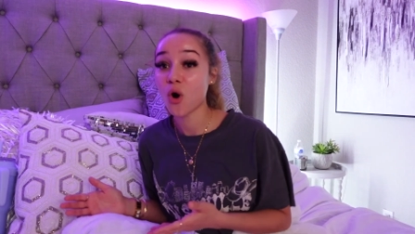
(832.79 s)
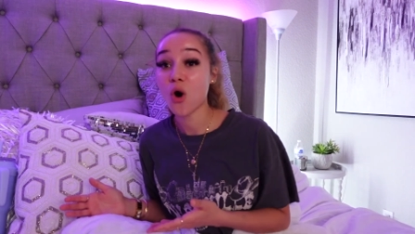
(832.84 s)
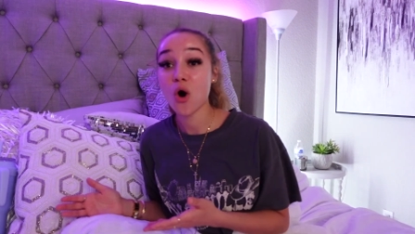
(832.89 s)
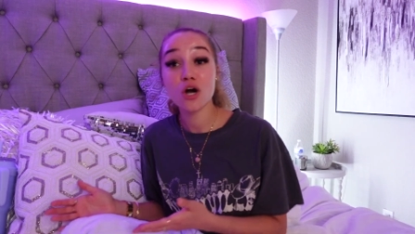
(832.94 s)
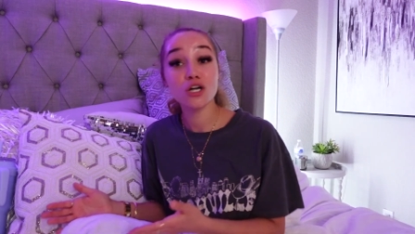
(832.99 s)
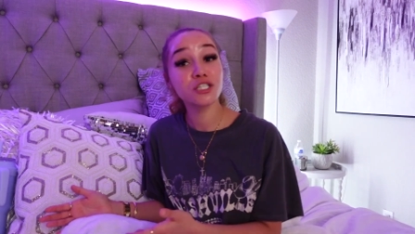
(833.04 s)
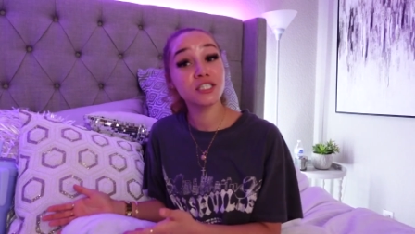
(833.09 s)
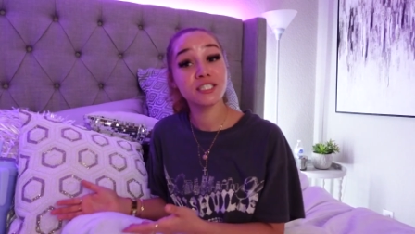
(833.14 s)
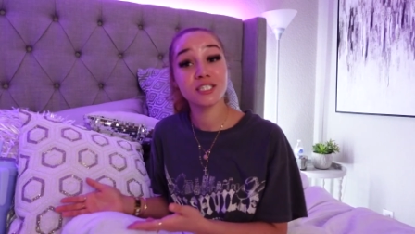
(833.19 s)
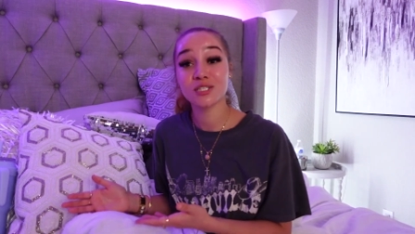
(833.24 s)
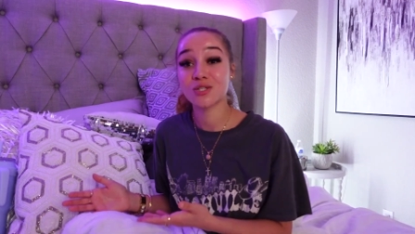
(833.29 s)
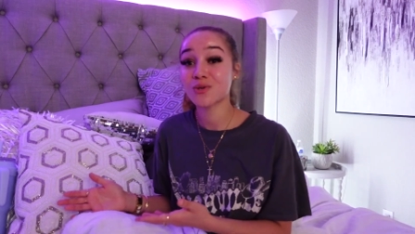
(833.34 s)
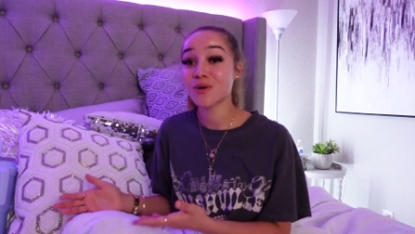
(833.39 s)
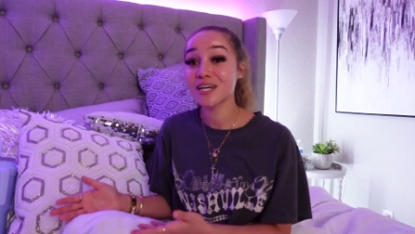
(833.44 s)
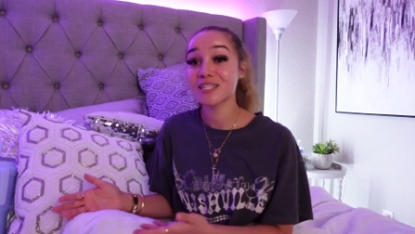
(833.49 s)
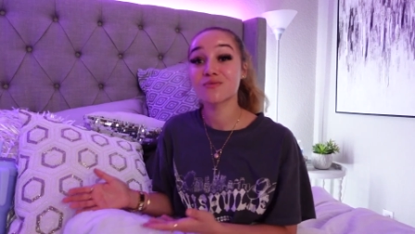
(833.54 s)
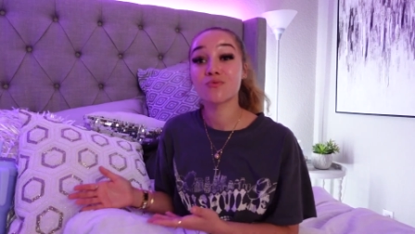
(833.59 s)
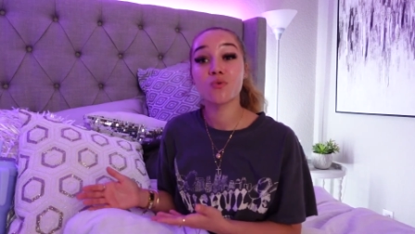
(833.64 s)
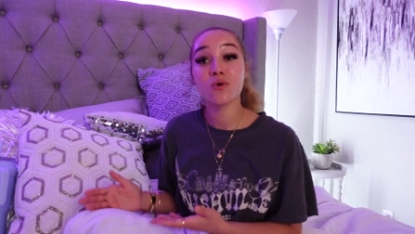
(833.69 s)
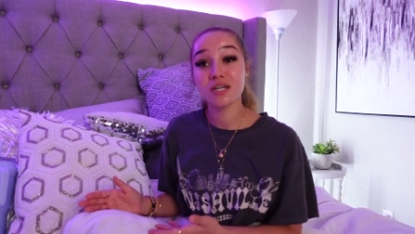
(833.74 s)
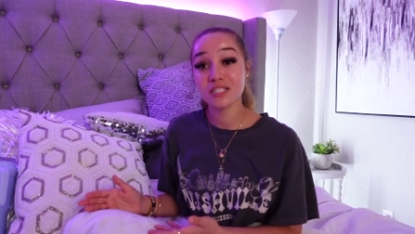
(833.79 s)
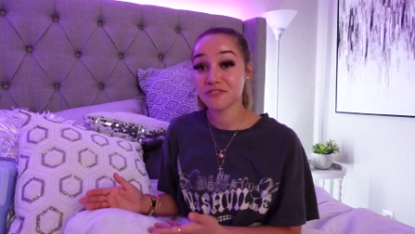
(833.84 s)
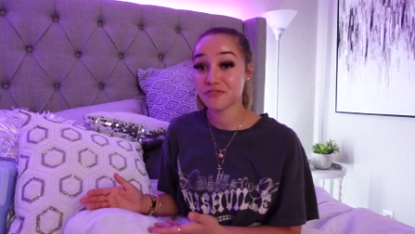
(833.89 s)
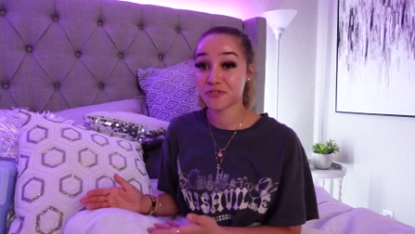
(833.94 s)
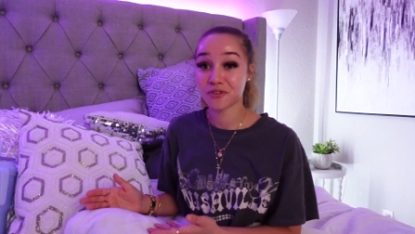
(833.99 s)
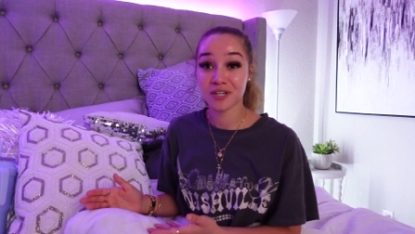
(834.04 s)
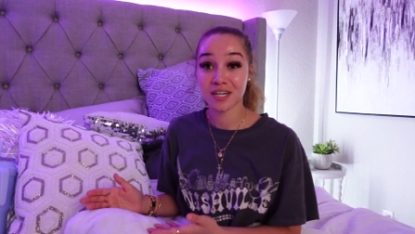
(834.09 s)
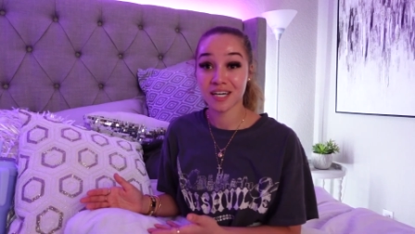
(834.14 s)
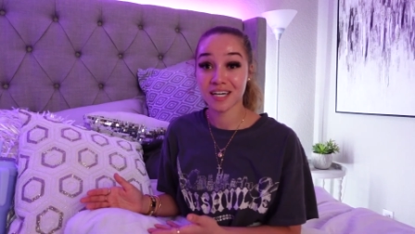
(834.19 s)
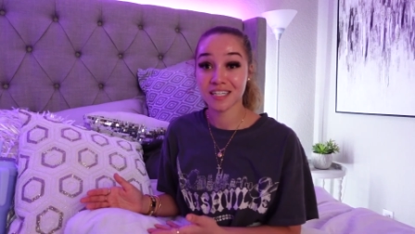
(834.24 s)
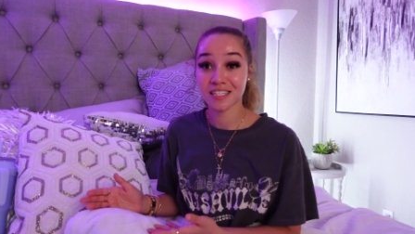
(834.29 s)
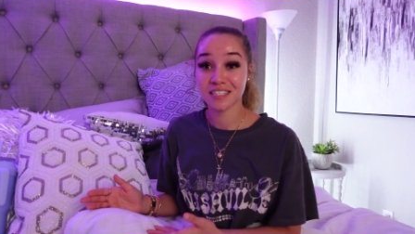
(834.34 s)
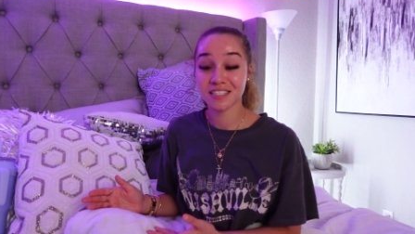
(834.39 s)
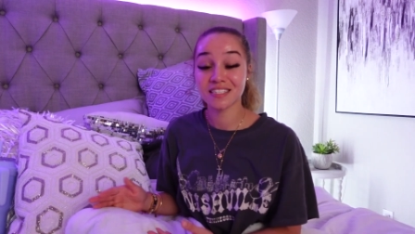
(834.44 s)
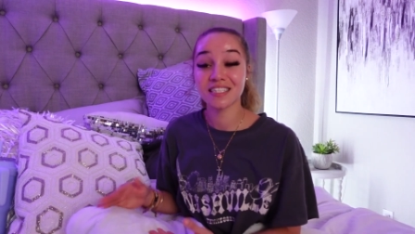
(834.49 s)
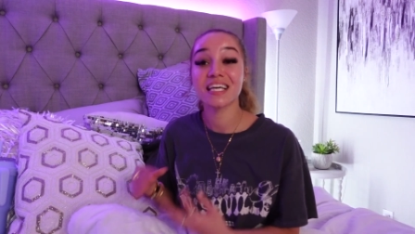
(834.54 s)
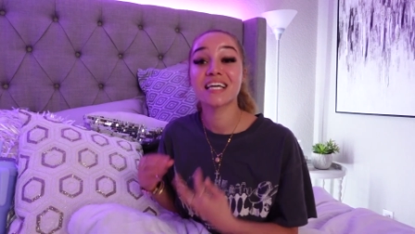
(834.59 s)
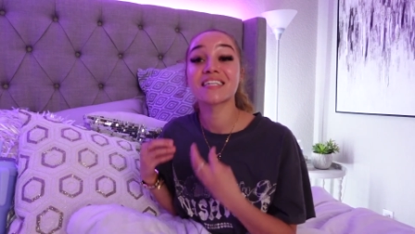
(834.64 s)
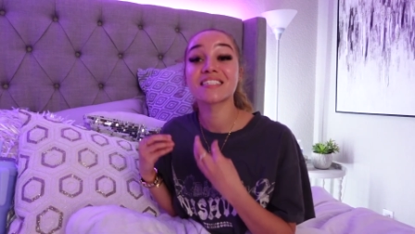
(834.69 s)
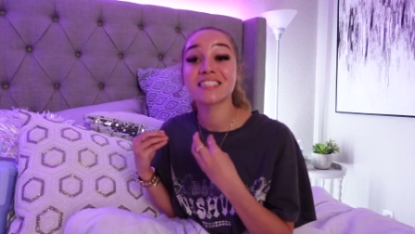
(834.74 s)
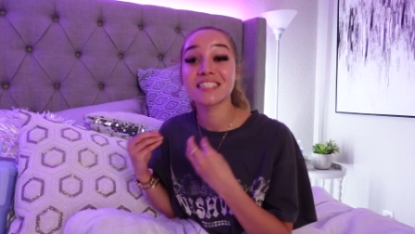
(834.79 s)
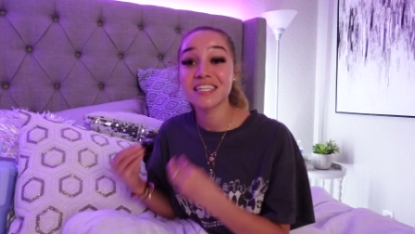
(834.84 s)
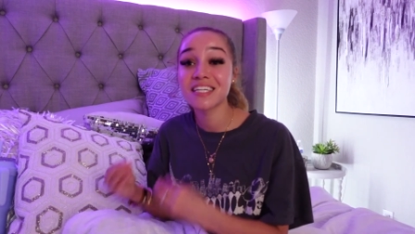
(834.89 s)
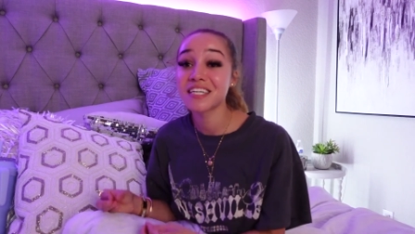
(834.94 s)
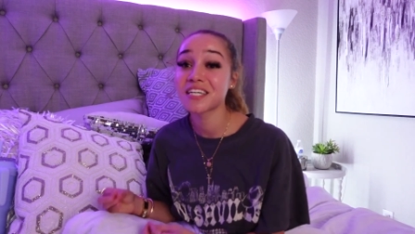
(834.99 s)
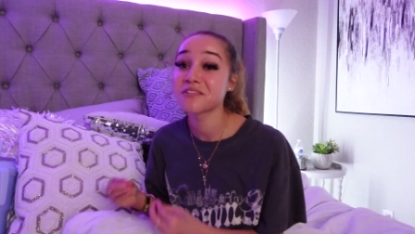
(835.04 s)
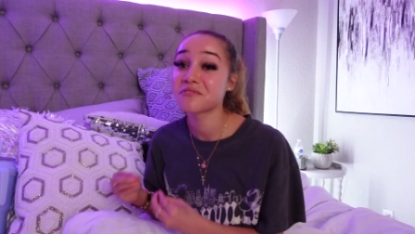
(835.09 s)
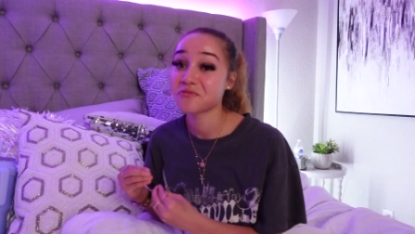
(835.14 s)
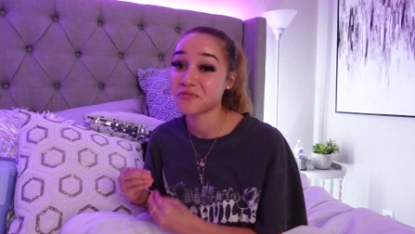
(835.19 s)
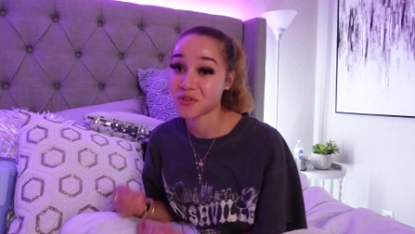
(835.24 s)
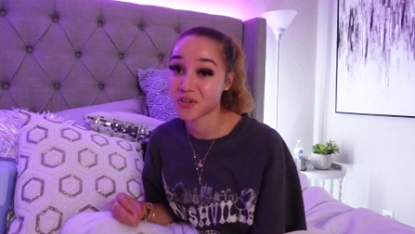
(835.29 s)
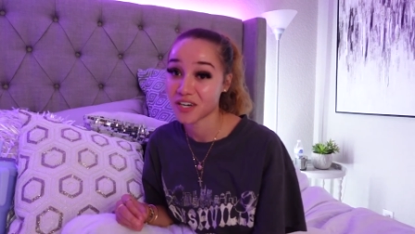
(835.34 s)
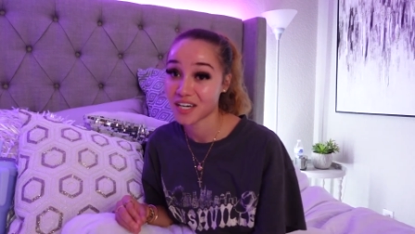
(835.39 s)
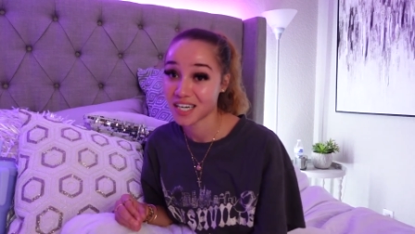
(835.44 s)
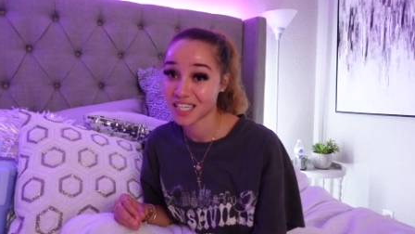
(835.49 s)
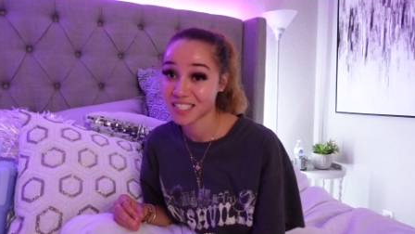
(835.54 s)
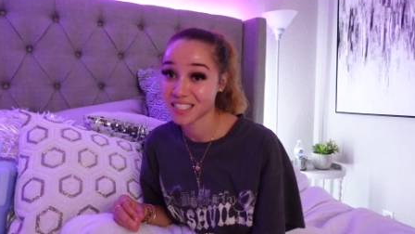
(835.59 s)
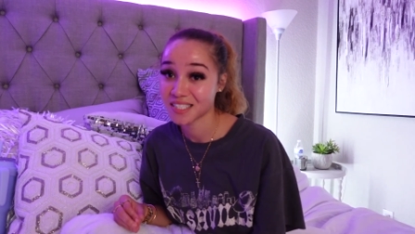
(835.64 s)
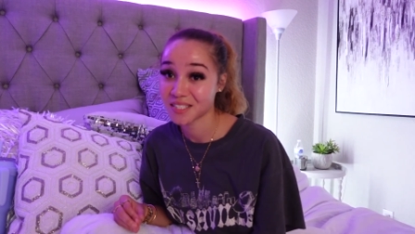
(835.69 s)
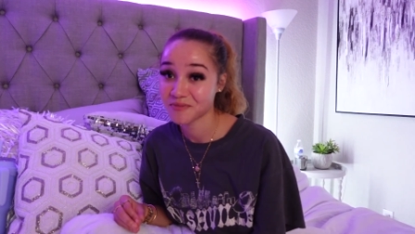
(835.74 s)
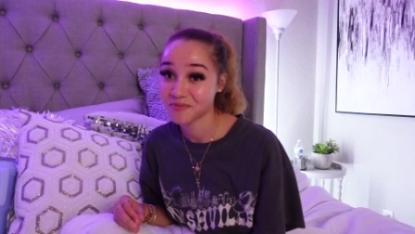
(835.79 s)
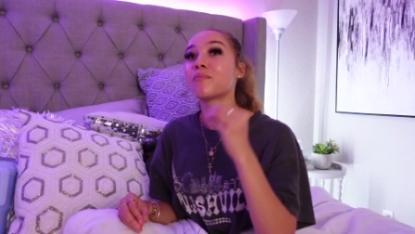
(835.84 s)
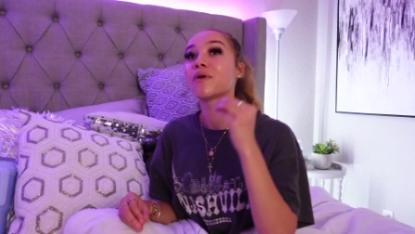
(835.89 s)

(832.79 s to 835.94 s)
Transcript: All Jesus Christ wants for us is good for us.